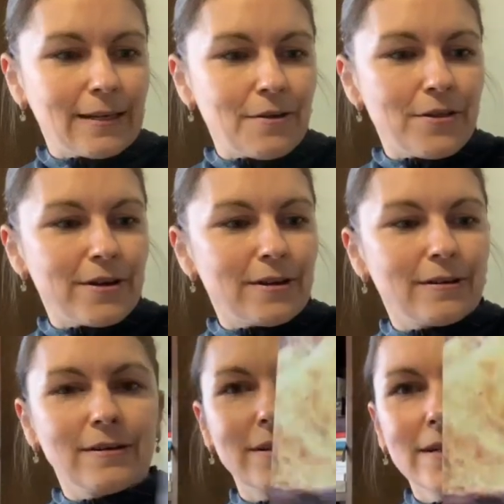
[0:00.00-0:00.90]

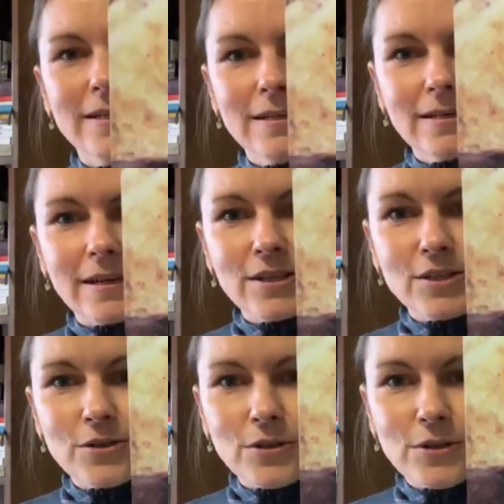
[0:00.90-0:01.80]
Another,
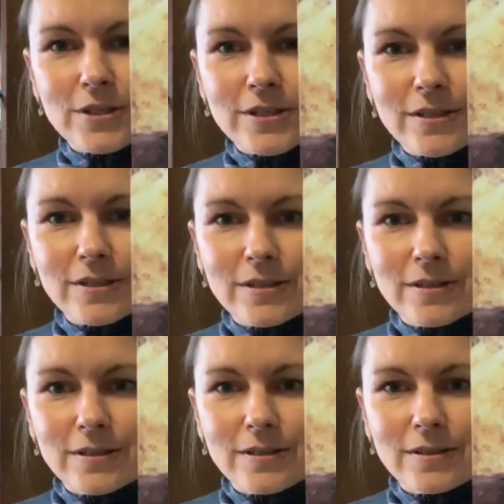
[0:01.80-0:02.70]
exalt
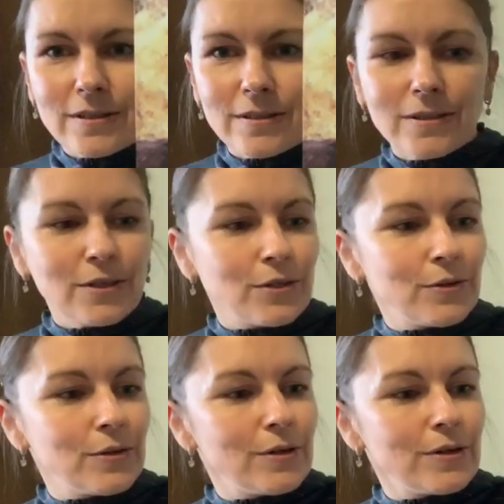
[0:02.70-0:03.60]

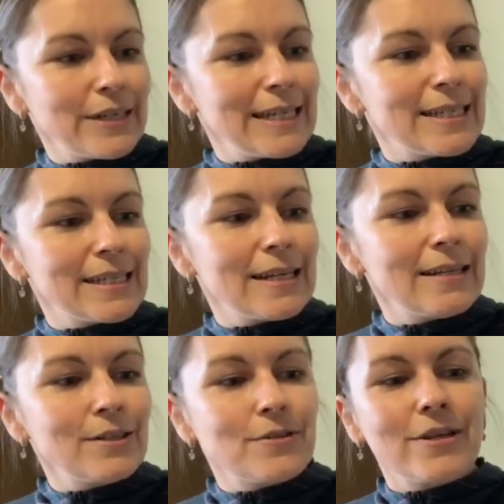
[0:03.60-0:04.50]
your
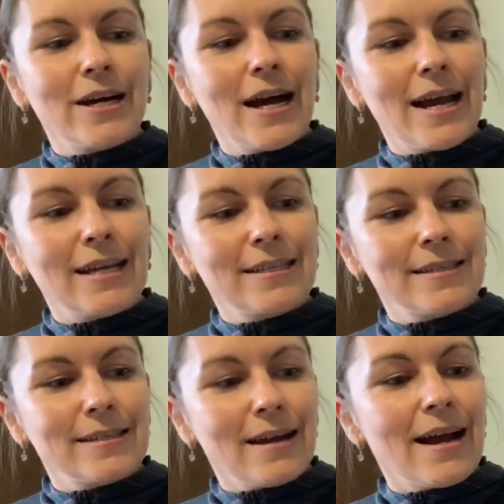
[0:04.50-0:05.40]
reason to the height
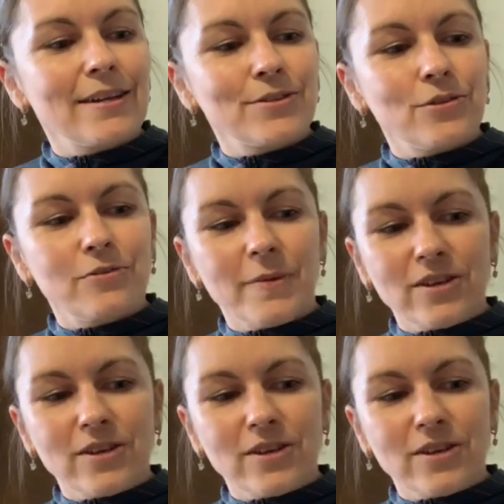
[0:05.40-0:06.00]
of